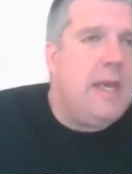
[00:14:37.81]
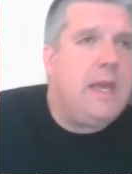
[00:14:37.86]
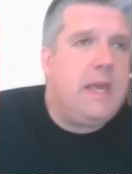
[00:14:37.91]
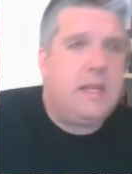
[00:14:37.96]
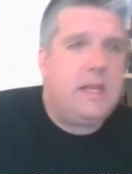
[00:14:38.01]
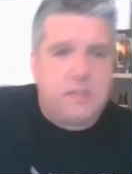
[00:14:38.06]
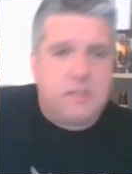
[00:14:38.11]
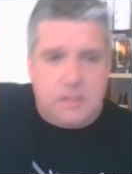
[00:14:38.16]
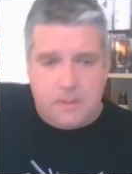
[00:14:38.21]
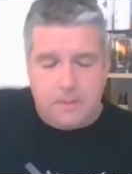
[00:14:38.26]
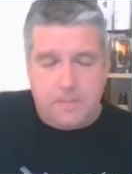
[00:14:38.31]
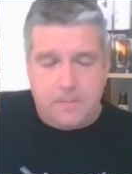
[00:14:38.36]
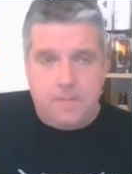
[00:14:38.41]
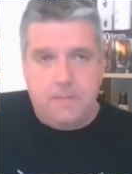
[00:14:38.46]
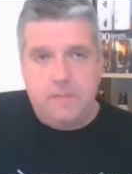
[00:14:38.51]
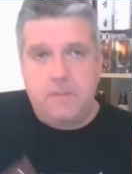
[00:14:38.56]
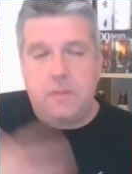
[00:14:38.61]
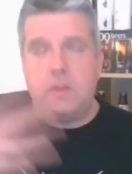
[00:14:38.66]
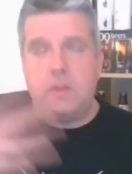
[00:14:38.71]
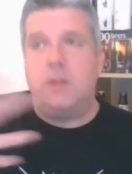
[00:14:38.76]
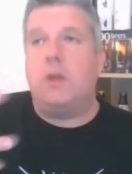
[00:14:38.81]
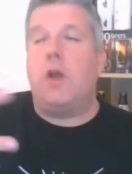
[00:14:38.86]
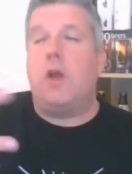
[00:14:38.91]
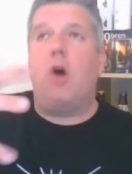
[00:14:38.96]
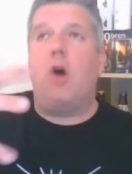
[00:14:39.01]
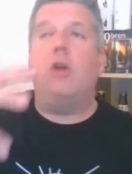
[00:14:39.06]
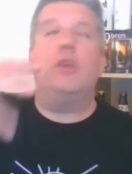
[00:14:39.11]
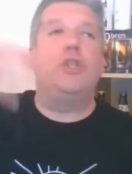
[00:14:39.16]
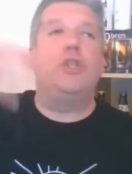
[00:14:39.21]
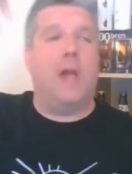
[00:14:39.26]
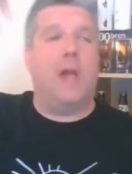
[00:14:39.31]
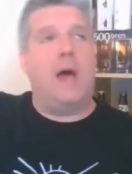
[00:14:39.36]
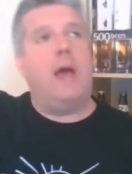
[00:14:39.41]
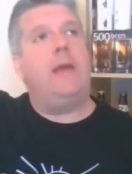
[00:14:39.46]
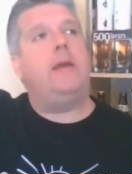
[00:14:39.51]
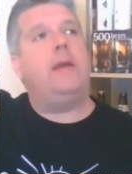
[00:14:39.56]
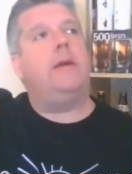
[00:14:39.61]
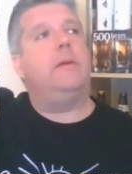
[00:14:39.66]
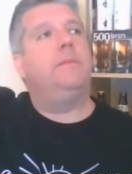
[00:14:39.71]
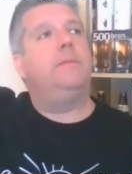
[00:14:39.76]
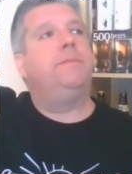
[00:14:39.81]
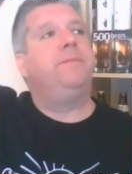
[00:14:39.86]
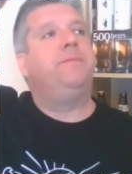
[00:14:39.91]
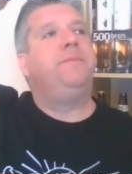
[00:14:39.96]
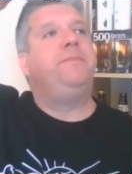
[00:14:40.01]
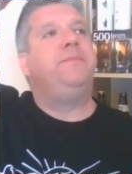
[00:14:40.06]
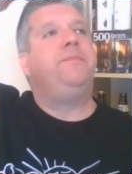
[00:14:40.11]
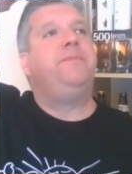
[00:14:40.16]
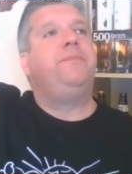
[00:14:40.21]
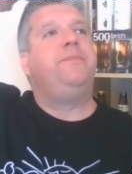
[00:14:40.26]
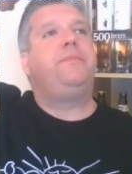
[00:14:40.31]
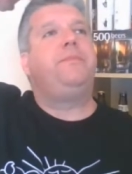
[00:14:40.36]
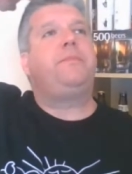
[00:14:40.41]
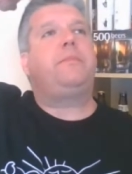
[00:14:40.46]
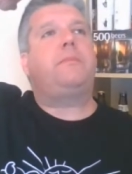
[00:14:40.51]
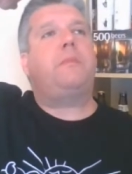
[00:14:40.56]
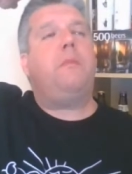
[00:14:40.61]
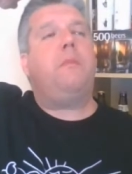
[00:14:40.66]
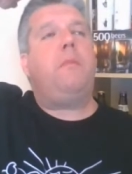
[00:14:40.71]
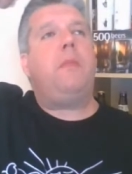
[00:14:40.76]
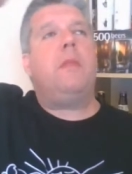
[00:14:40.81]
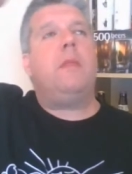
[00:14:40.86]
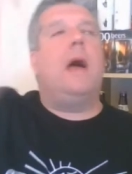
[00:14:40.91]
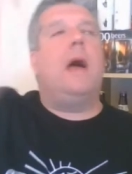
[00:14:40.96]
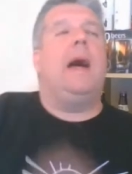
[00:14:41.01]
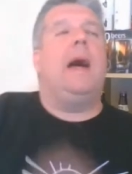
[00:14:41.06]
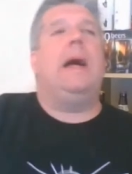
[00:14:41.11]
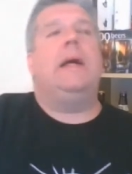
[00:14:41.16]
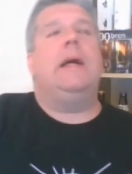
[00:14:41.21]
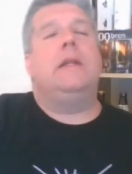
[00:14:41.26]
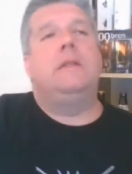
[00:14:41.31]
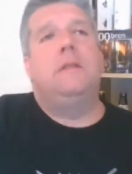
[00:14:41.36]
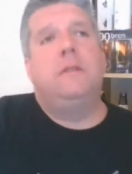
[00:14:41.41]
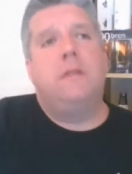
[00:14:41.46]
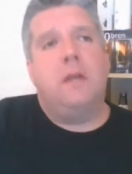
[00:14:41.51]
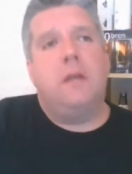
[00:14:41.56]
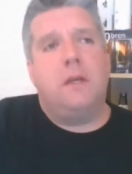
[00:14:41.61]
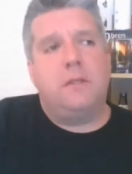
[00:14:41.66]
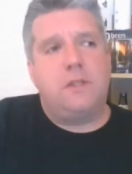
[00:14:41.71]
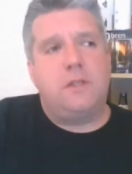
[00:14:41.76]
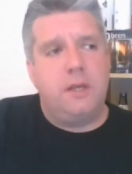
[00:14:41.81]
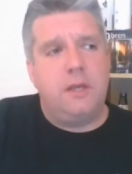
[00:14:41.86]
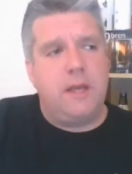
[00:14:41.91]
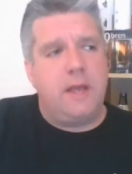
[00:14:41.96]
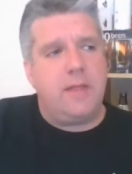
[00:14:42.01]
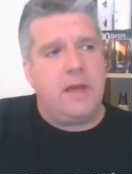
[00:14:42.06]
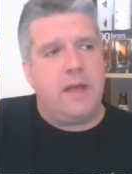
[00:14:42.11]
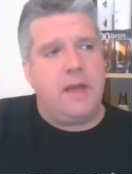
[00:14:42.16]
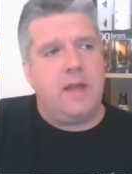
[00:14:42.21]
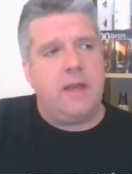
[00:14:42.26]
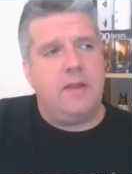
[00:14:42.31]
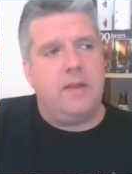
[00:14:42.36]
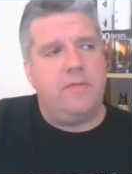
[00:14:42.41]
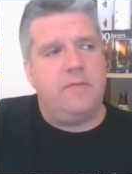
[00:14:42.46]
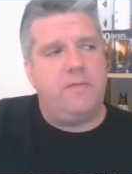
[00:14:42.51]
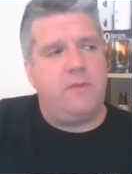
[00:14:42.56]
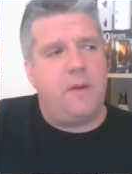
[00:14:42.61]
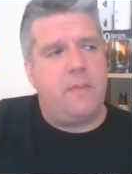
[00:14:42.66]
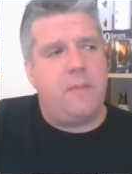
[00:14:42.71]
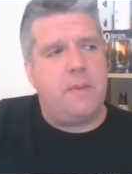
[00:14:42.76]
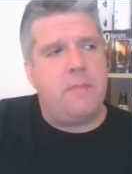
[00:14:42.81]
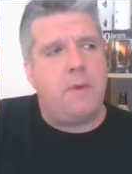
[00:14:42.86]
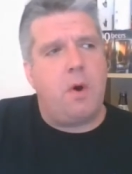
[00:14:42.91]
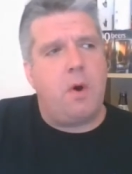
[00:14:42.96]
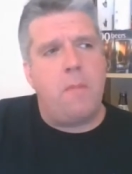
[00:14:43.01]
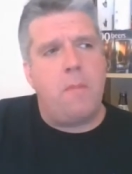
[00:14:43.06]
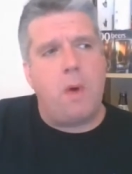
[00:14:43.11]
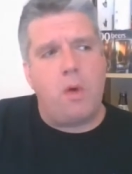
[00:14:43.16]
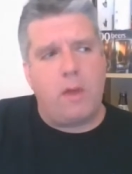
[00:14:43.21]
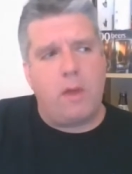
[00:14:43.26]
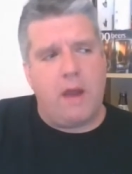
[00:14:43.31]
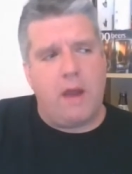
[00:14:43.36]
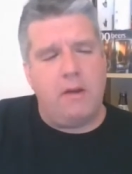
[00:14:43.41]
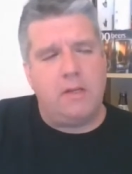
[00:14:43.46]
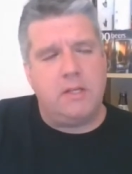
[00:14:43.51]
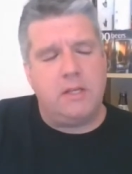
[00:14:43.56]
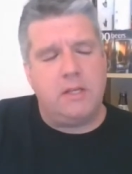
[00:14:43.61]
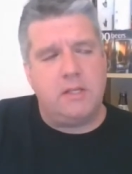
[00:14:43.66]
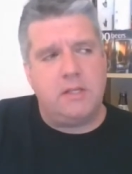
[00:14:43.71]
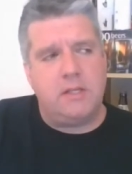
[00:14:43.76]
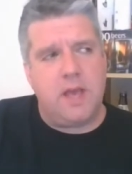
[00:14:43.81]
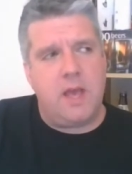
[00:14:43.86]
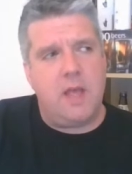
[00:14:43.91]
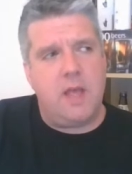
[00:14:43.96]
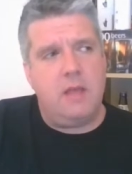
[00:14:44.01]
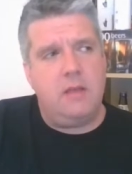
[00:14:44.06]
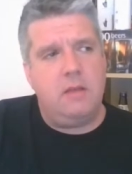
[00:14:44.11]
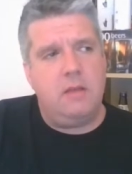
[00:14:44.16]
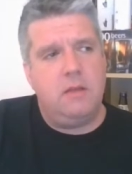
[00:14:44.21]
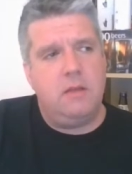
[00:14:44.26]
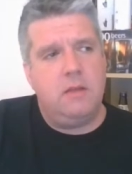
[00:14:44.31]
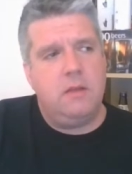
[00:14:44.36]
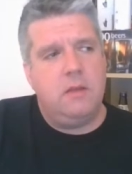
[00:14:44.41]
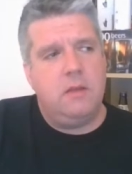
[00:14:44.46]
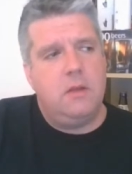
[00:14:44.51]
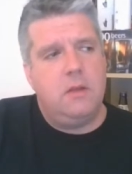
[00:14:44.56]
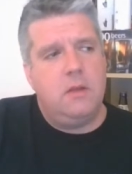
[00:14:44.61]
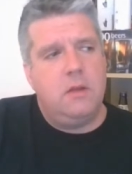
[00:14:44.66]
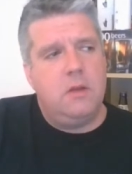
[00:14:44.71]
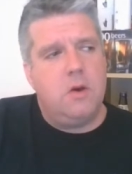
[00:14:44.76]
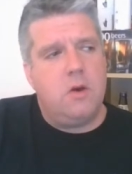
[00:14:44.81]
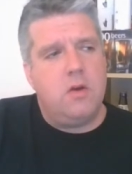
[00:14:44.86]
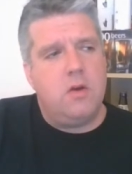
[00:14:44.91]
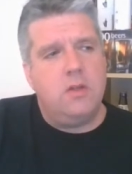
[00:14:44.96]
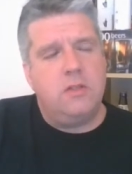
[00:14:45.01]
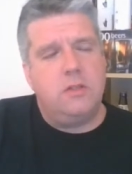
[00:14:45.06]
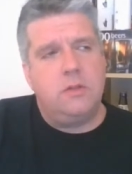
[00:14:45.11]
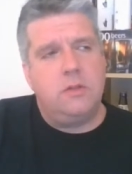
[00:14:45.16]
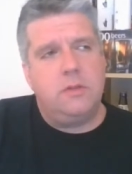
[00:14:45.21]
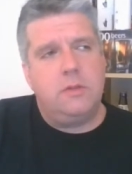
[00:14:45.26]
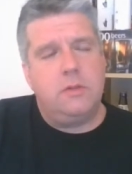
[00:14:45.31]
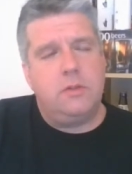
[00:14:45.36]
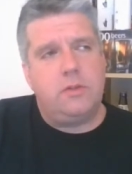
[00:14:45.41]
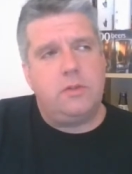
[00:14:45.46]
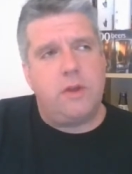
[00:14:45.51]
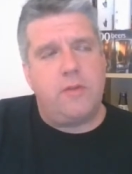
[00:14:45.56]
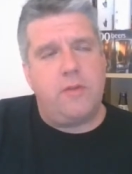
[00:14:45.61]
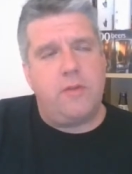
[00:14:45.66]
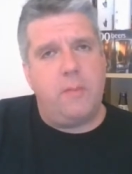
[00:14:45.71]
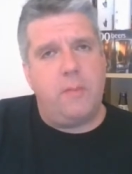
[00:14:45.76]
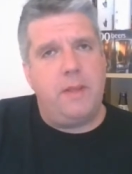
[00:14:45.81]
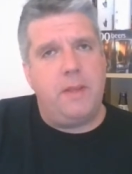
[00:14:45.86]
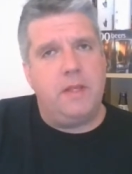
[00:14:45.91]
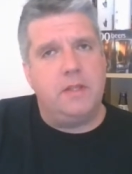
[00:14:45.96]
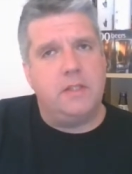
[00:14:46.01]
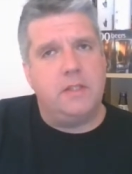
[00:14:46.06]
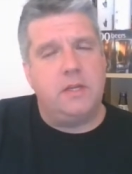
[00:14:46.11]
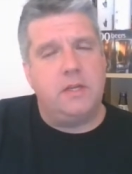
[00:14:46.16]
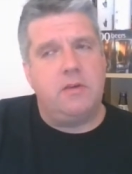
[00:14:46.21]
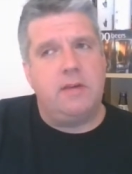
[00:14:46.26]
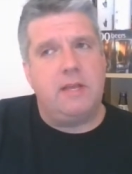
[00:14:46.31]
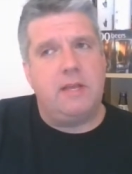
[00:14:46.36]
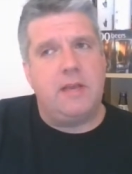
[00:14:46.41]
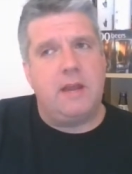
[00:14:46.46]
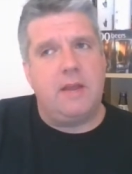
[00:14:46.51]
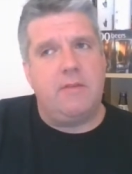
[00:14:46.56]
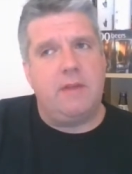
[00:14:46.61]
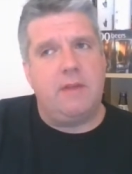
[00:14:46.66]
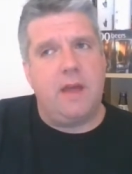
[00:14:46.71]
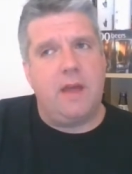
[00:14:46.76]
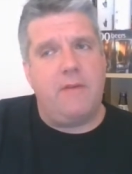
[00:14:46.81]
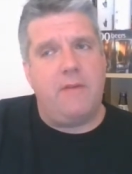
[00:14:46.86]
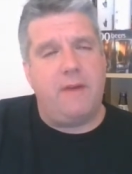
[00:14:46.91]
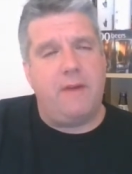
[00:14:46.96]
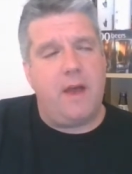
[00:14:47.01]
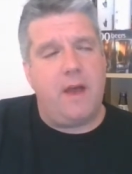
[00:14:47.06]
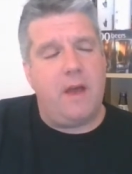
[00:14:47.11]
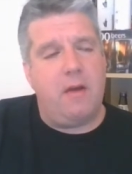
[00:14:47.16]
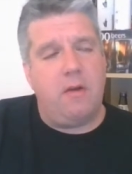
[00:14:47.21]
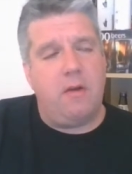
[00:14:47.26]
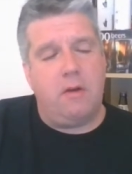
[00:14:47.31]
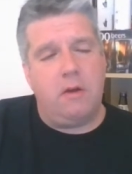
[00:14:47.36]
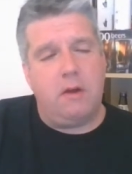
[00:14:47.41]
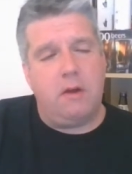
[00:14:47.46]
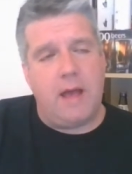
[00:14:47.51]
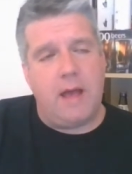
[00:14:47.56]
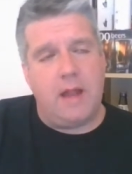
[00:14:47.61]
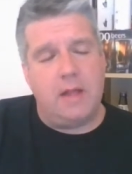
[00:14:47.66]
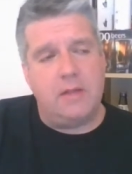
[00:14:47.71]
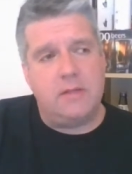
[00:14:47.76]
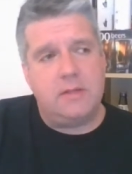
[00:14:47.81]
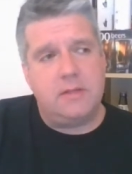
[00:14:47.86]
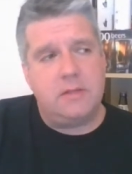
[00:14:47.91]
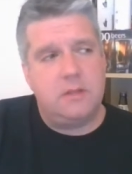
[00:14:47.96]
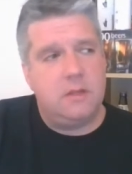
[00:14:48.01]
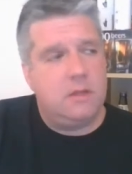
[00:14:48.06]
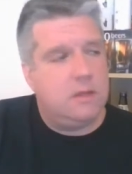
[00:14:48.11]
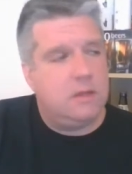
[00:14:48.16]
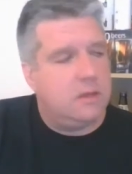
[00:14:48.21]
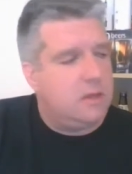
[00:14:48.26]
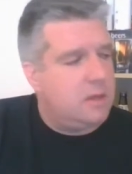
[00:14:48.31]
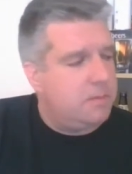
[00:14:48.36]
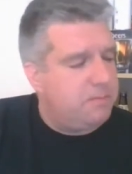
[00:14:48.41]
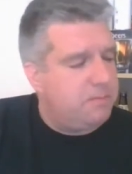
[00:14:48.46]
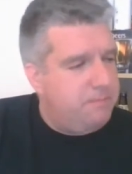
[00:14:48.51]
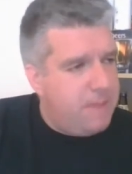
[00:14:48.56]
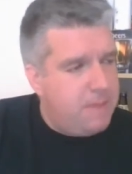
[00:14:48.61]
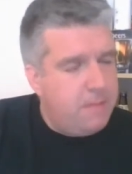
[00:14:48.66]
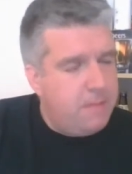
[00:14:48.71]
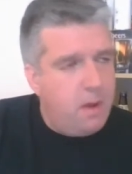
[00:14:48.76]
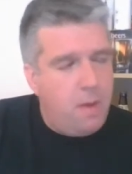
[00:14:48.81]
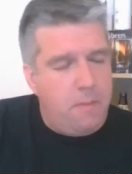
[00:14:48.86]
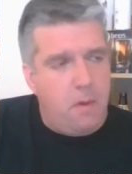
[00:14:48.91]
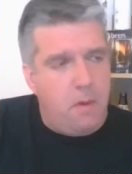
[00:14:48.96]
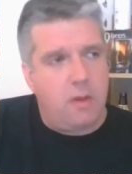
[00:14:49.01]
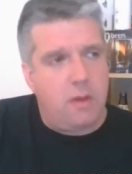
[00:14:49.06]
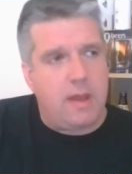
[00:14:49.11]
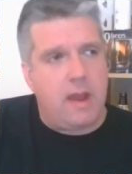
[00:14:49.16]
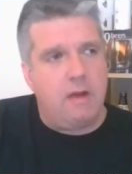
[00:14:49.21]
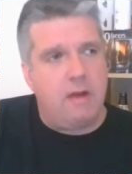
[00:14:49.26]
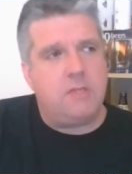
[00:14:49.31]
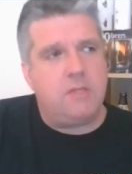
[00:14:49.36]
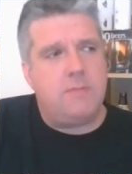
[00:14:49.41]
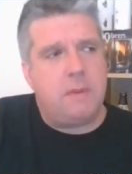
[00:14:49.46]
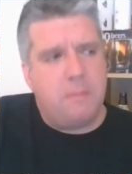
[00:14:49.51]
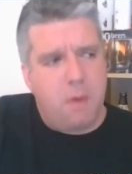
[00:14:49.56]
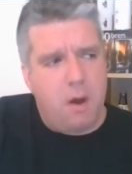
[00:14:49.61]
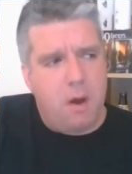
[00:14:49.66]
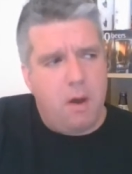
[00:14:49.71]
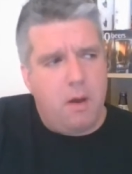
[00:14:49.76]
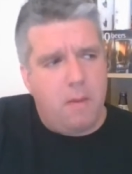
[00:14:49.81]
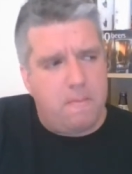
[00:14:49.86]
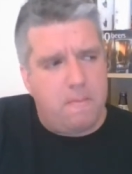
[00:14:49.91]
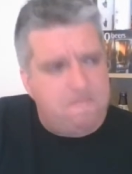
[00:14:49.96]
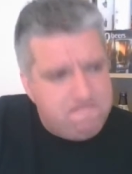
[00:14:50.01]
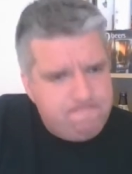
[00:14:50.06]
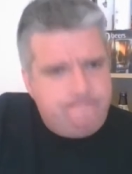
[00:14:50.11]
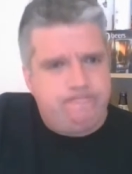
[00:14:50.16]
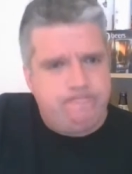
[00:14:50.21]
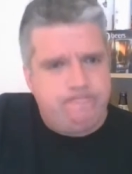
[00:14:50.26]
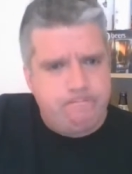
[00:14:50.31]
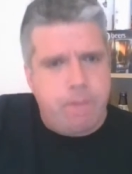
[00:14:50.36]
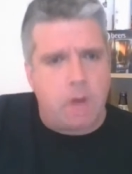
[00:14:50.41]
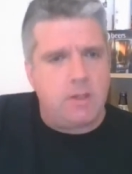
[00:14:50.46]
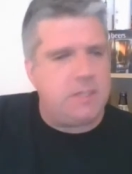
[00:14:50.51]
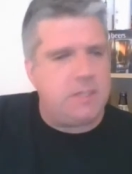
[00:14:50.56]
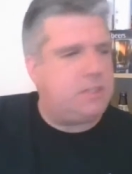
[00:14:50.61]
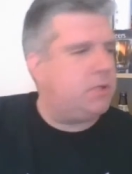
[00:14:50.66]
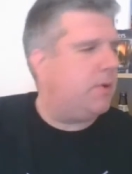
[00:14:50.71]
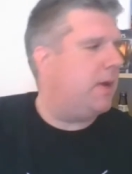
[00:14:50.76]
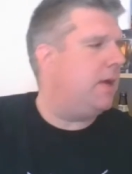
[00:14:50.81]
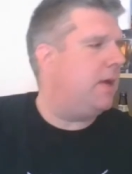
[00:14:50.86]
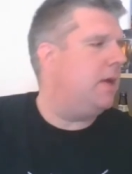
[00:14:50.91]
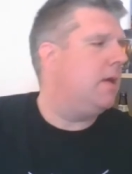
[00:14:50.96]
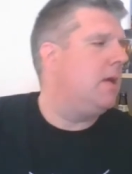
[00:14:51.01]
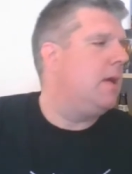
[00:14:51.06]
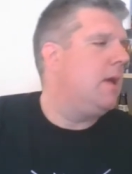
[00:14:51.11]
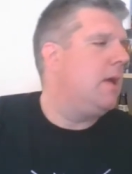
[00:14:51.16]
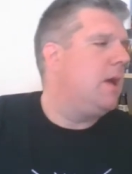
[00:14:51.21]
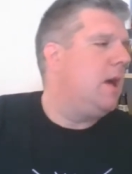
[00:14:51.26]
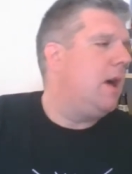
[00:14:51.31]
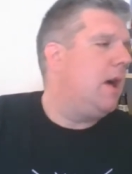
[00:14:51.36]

is Kolsch-like. And so you get that kind of a bit more malt character, I'd say. Not as straightforward pilsner-y kind of like affair or Helles. A bit more malt character, a bit more body to it.